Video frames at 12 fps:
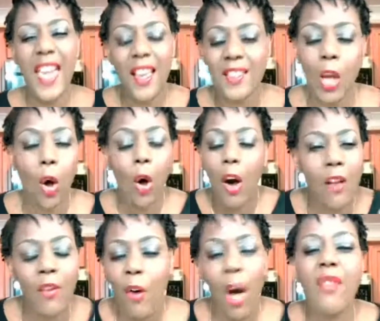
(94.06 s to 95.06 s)
so
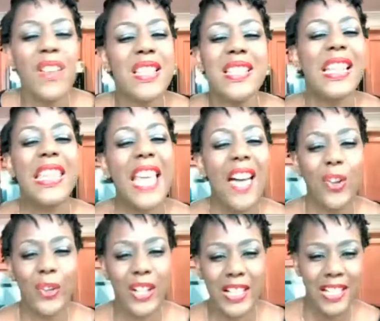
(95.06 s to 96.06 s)
all of us together
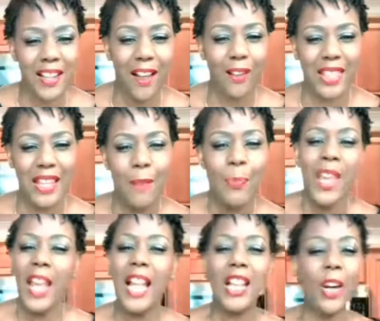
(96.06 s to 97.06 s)
can eat healthy
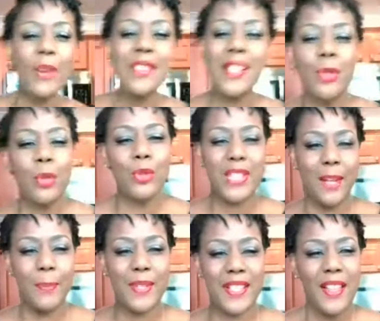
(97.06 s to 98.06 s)
and learn some new
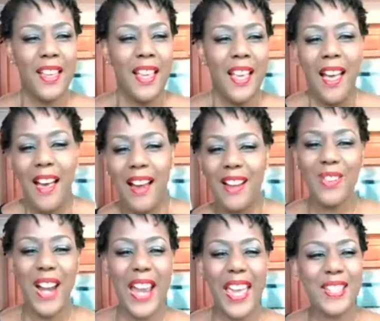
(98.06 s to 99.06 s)
tips. All
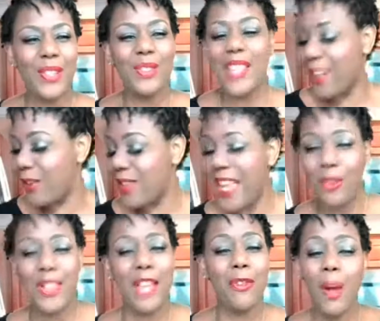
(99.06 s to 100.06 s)
right. So thank
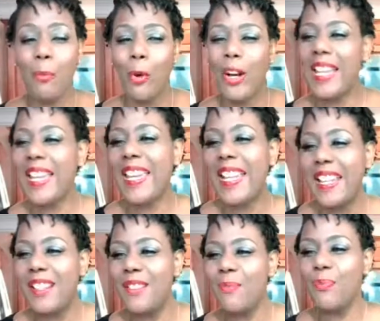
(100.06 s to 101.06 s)
you. Come on
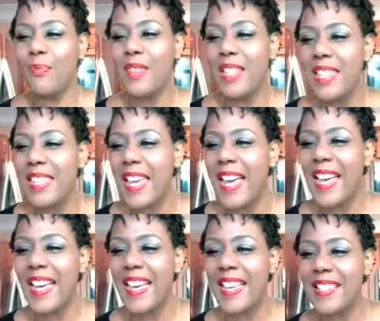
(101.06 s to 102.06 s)
in.
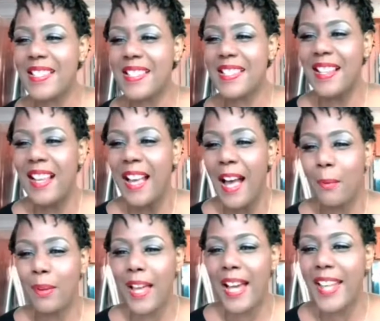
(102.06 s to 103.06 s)
Yes. I'm
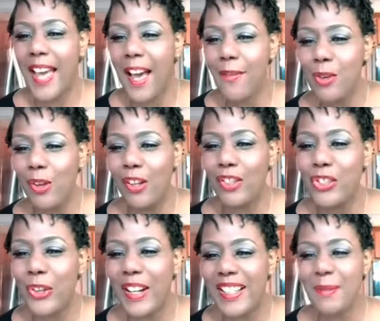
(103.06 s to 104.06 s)
glad to have you all
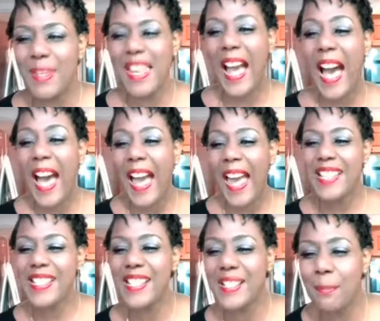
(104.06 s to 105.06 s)
joining me. Hi. I
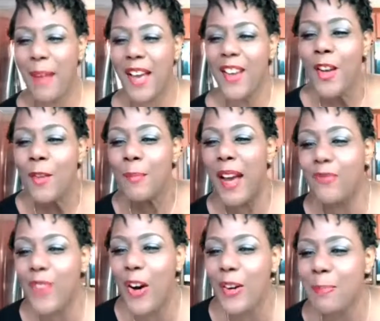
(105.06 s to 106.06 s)
see some of my
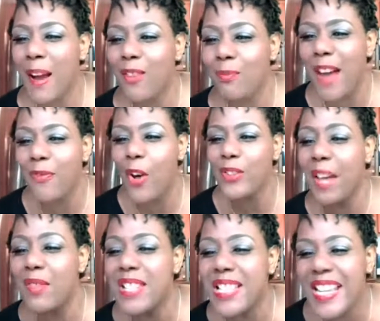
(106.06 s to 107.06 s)
folks, my folks I
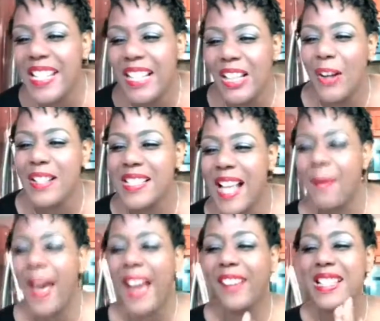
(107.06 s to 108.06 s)
haven't seen in a long time.
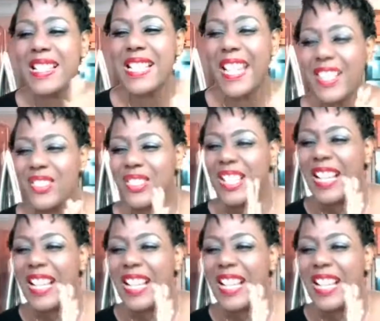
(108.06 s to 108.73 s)
Hi, Cassandra.